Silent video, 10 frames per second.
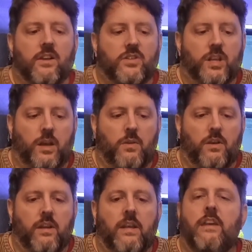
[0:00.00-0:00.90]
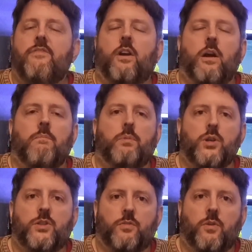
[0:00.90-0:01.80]
So if I'm
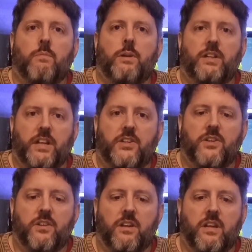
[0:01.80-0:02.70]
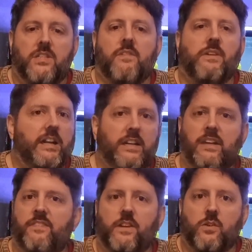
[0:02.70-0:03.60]
pushed for a prediction, it's a very
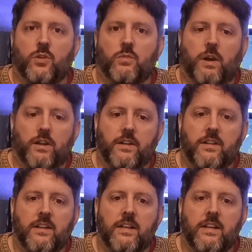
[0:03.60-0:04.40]
difficult one,